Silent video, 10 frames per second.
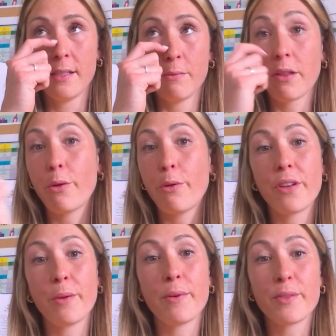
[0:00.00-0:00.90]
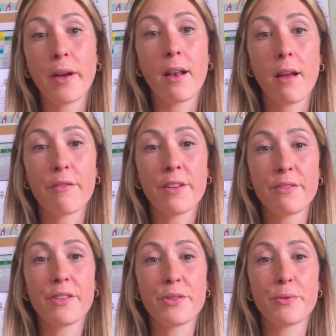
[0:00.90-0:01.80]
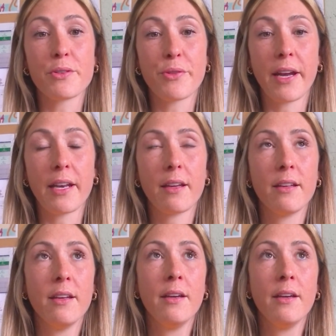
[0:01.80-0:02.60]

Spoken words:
with COVID, it was quite a lot of individual training.